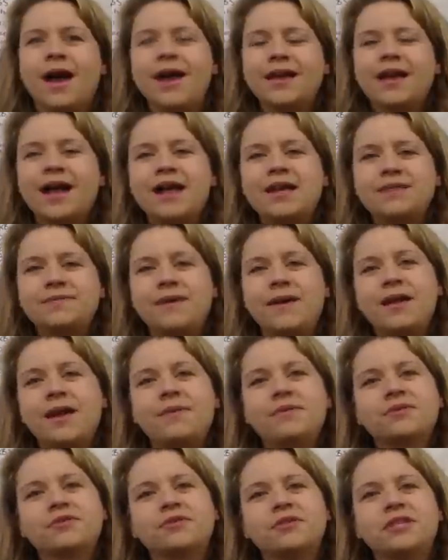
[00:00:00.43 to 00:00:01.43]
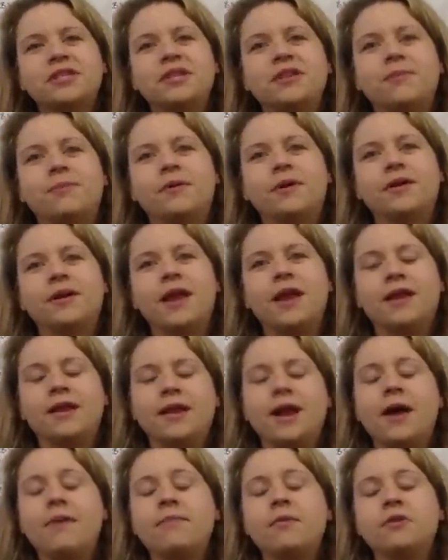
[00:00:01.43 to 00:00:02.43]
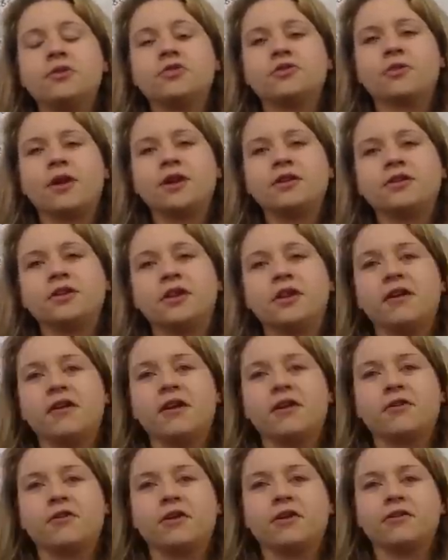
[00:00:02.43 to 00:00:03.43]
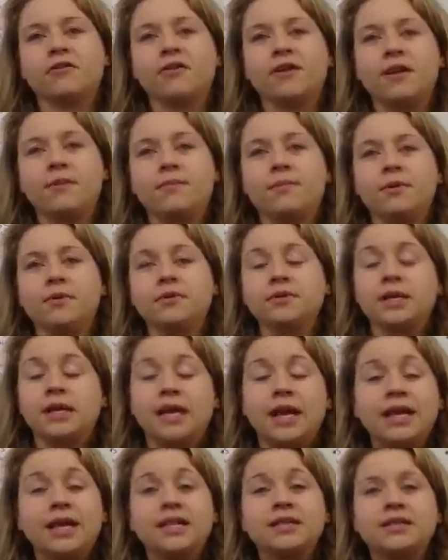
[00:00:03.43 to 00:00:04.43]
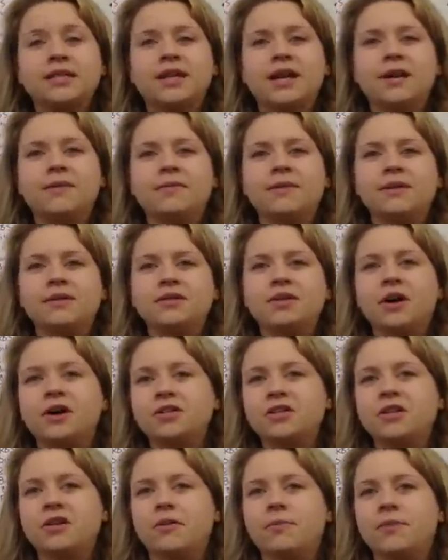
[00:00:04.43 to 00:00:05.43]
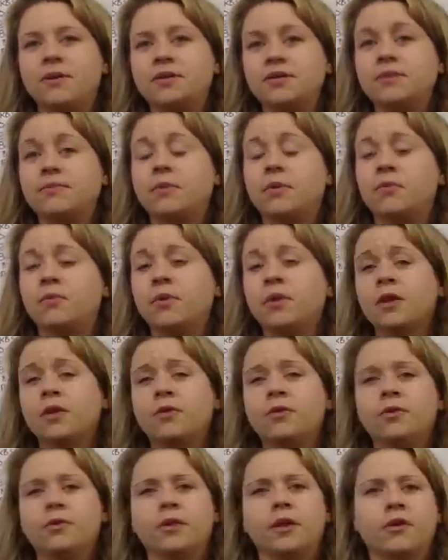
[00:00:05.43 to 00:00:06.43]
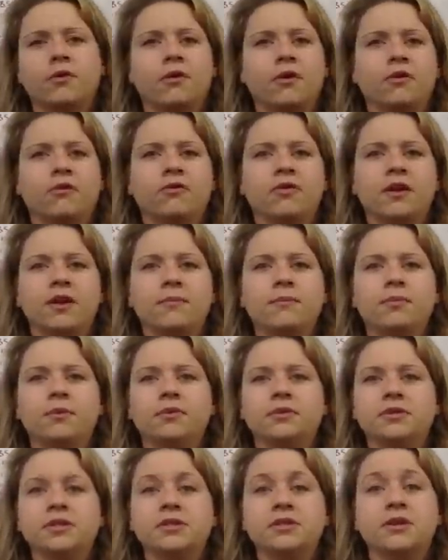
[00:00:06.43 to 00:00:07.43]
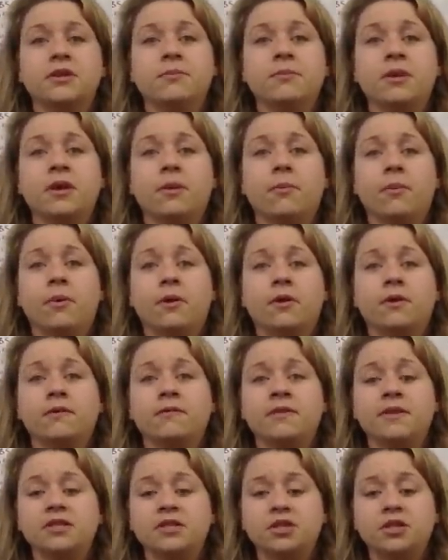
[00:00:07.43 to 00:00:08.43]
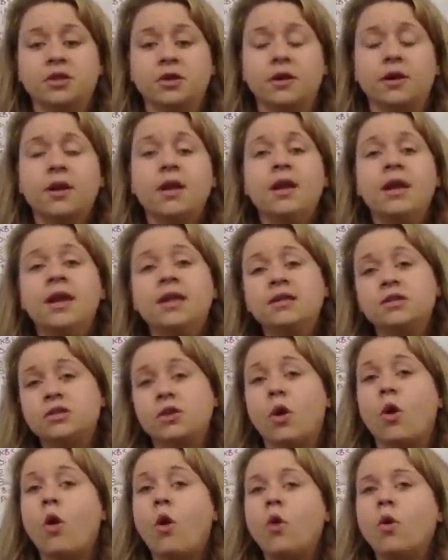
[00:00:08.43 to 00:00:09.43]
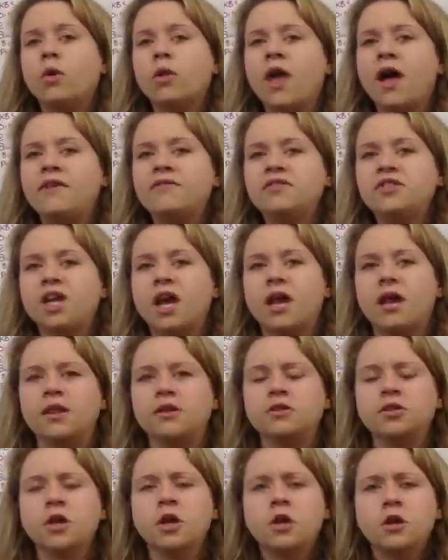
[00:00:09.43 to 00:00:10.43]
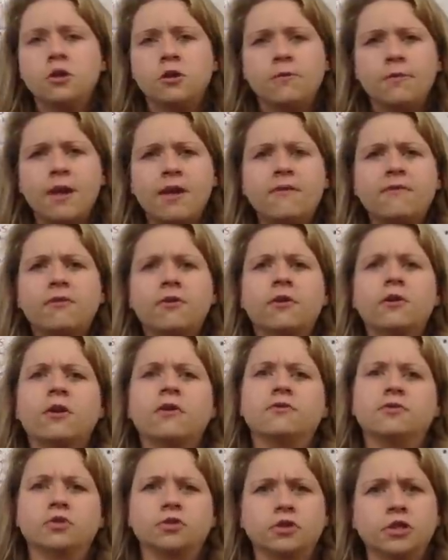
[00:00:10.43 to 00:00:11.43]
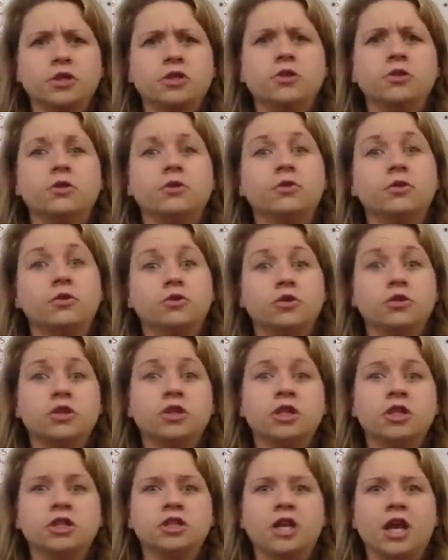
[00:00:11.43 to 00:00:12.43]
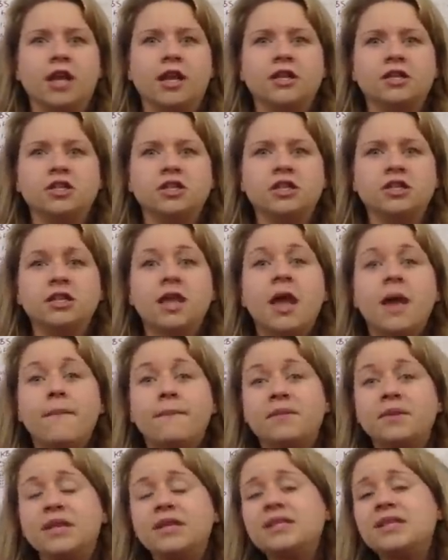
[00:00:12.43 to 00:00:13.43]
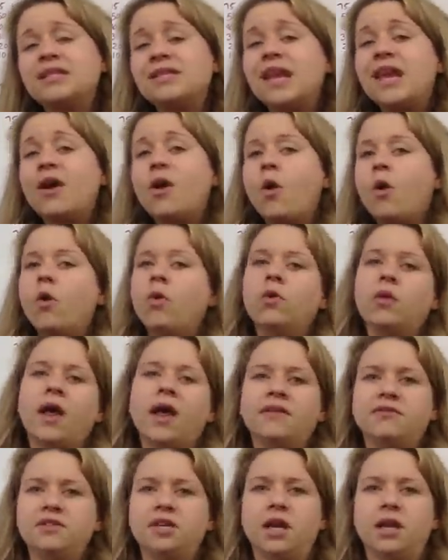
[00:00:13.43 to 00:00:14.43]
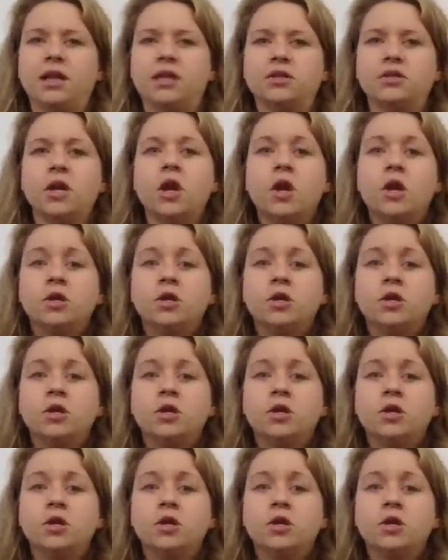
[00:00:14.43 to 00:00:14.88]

Hi guys, my name is Christina Barnett and I'm the director here at CrossFit Impulse, and I get to come and talk to you about something really cool that CrossFit Impulse is going to be a part of this year. It's the Whole Life Challenge. You may have heard of traditional nutrition challenges, but this is a whole life challenge.